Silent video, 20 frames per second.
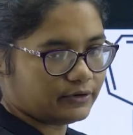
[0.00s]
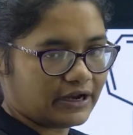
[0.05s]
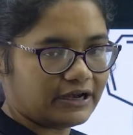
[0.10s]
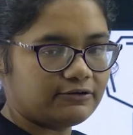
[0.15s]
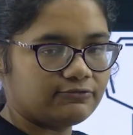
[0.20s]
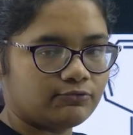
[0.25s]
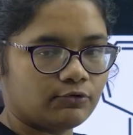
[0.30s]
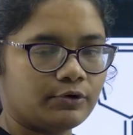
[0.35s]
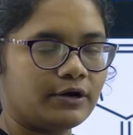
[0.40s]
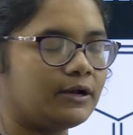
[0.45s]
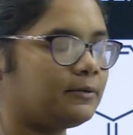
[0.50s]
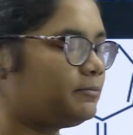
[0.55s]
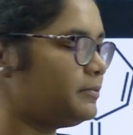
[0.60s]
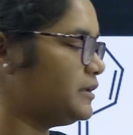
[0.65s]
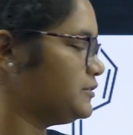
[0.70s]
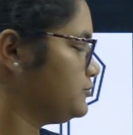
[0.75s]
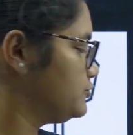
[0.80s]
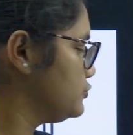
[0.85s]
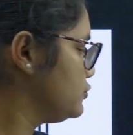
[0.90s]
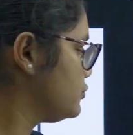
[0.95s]
right 4n
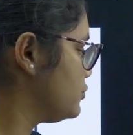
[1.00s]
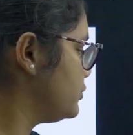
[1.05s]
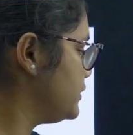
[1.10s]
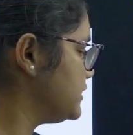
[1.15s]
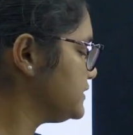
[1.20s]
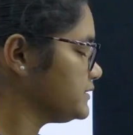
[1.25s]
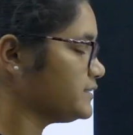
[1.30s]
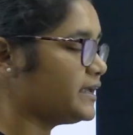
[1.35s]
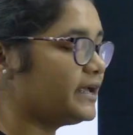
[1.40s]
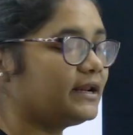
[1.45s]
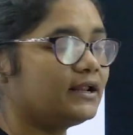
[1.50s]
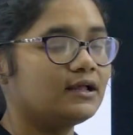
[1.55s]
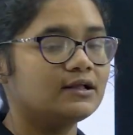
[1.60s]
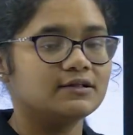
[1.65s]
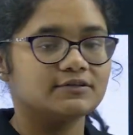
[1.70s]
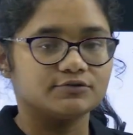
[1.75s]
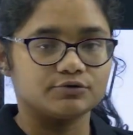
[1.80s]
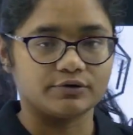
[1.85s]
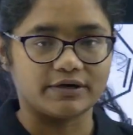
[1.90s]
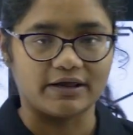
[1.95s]
plus 2 rule is there
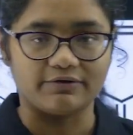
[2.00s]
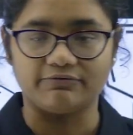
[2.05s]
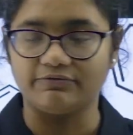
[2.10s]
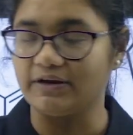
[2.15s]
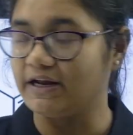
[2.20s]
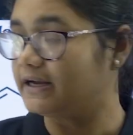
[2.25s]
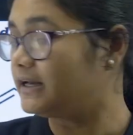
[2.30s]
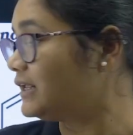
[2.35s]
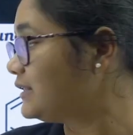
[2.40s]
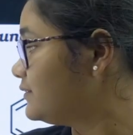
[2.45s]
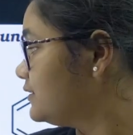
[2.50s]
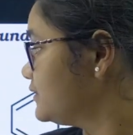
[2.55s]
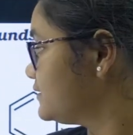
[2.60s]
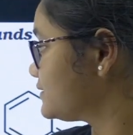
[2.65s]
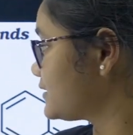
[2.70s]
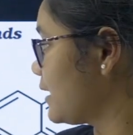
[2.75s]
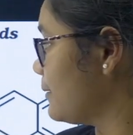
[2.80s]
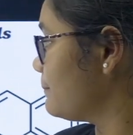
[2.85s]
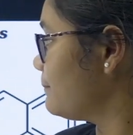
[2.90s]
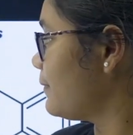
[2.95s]
so definitely
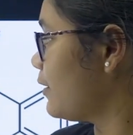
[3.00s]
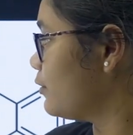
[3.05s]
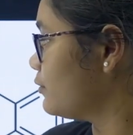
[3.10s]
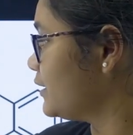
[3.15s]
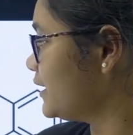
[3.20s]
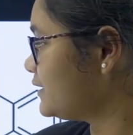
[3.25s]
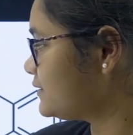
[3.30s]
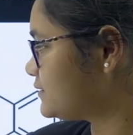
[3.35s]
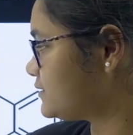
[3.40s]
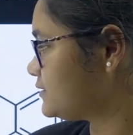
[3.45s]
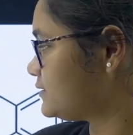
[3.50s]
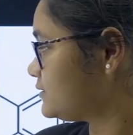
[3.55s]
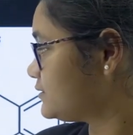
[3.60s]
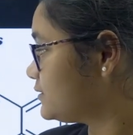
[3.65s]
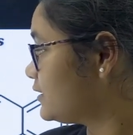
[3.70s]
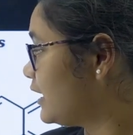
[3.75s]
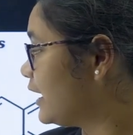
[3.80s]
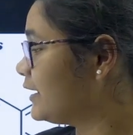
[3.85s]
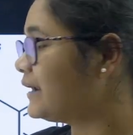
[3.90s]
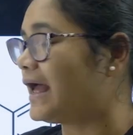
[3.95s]
this compound is
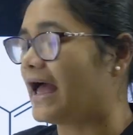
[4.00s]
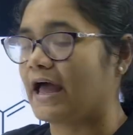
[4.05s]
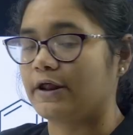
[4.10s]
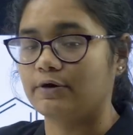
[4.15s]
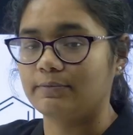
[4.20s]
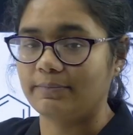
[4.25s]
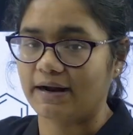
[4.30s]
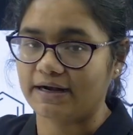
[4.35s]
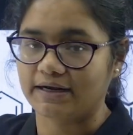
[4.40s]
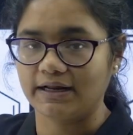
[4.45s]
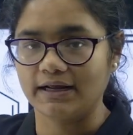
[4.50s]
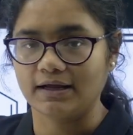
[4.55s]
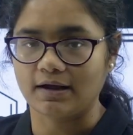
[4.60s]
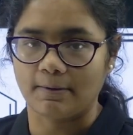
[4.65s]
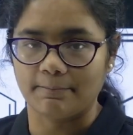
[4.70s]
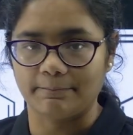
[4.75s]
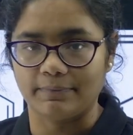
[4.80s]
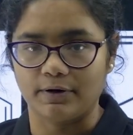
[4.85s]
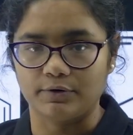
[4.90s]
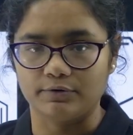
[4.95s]
an aromatic
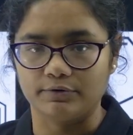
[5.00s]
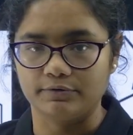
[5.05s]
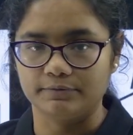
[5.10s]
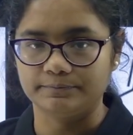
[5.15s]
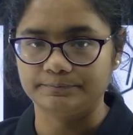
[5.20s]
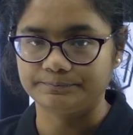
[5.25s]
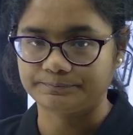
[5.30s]
compound